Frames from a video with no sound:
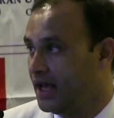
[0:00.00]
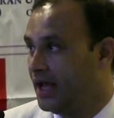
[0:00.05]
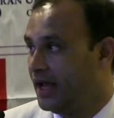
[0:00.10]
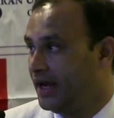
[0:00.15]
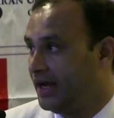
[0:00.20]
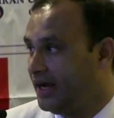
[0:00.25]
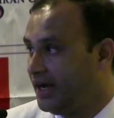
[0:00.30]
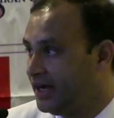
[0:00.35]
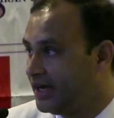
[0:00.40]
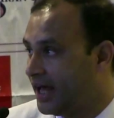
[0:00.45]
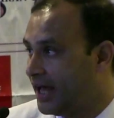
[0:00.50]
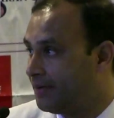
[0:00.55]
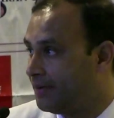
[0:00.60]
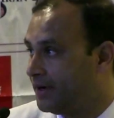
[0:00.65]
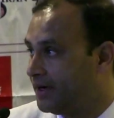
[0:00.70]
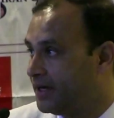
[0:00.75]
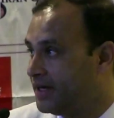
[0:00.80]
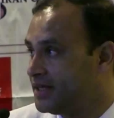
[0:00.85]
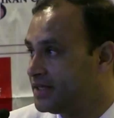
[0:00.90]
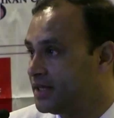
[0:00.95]
in
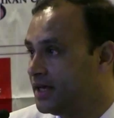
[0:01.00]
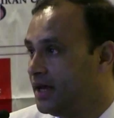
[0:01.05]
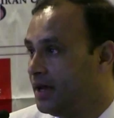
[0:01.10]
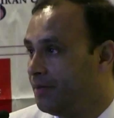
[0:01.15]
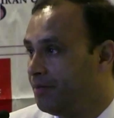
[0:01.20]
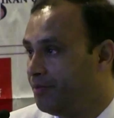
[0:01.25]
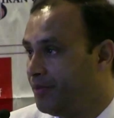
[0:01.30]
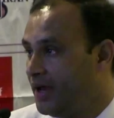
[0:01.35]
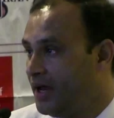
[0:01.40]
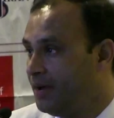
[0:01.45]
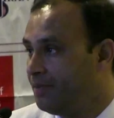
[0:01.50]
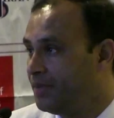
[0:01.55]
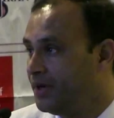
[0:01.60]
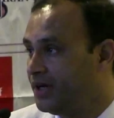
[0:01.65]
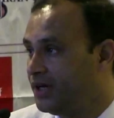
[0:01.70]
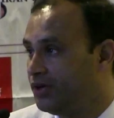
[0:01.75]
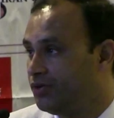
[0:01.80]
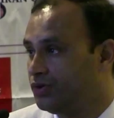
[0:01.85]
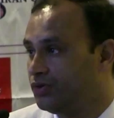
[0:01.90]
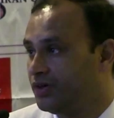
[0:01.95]
diabetes may be
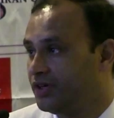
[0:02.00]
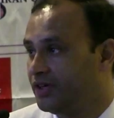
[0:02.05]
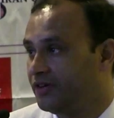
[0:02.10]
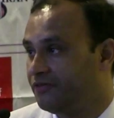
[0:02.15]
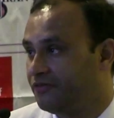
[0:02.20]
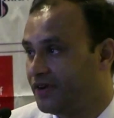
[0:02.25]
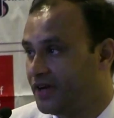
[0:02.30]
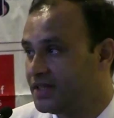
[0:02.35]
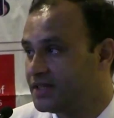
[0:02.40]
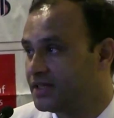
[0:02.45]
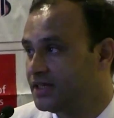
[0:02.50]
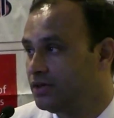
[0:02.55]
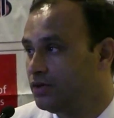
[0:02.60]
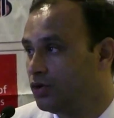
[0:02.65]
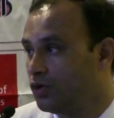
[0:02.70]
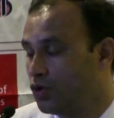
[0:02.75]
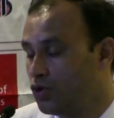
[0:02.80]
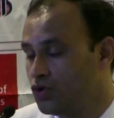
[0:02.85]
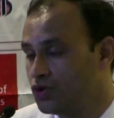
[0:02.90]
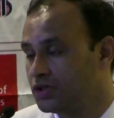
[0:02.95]
due to difference in
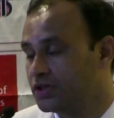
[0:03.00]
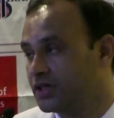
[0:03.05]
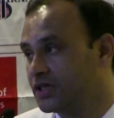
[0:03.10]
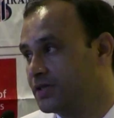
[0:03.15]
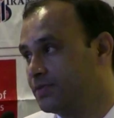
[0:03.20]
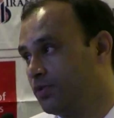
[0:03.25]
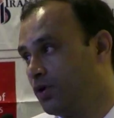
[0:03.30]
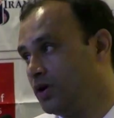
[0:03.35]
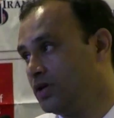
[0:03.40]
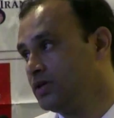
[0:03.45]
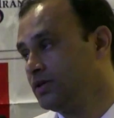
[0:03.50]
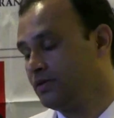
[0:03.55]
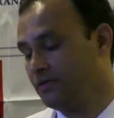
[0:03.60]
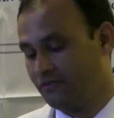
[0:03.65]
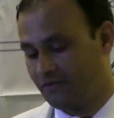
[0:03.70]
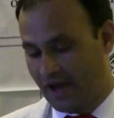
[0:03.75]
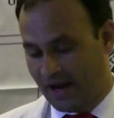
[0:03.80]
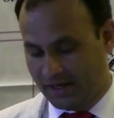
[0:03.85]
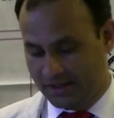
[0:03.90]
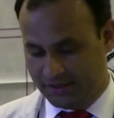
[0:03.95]
host response
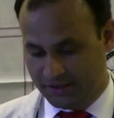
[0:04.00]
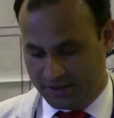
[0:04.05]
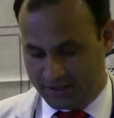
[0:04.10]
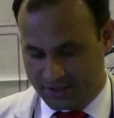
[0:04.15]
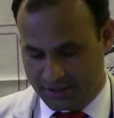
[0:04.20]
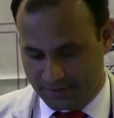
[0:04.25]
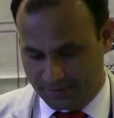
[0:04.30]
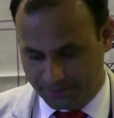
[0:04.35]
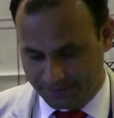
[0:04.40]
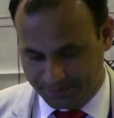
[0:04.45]
factors.